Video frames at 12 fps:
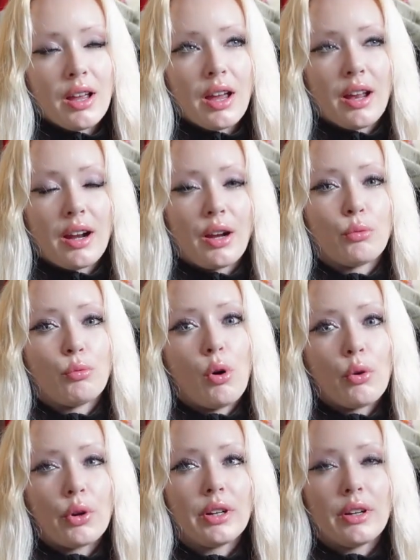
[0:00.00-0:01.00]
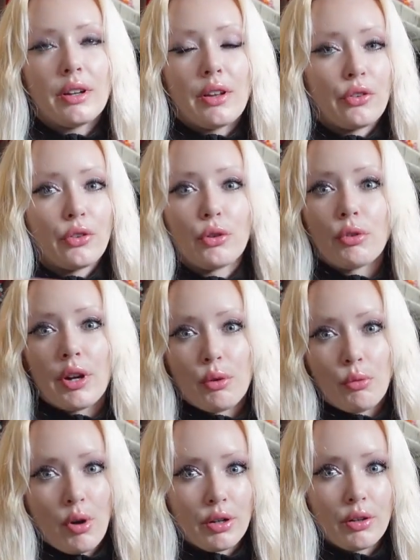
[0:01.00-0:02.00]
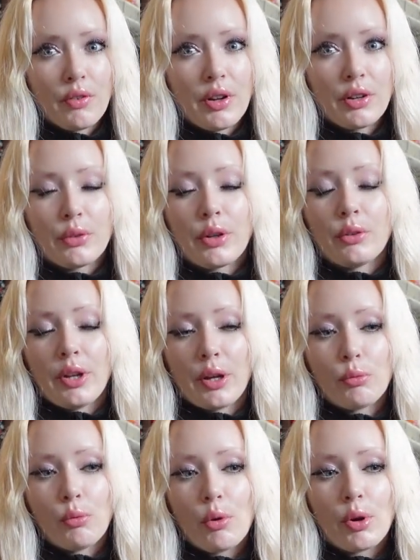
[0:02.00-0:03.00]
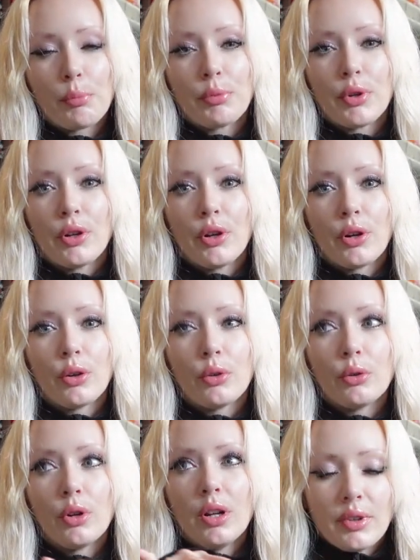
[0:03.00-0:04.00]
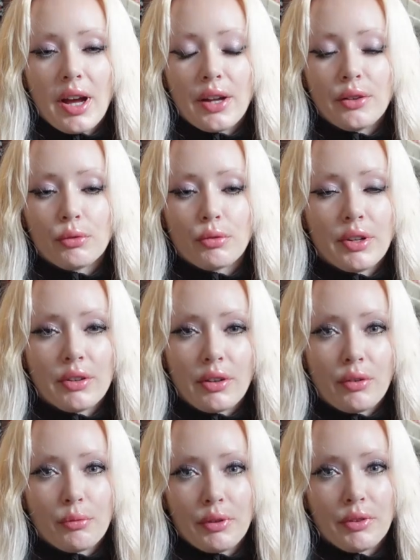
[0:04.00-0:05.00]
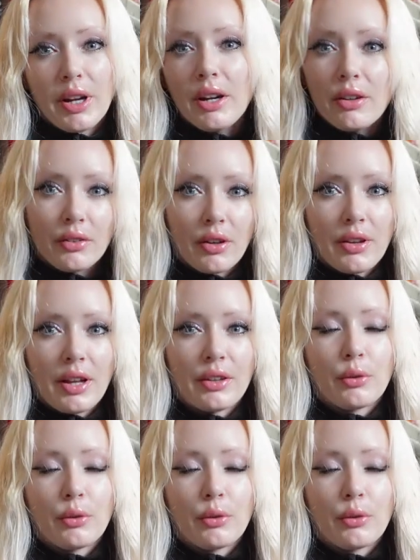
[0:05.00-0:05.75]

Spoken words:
and I'd woken, there's no running water over there, so I like woke up to go, had to rinse off my retainers and all that.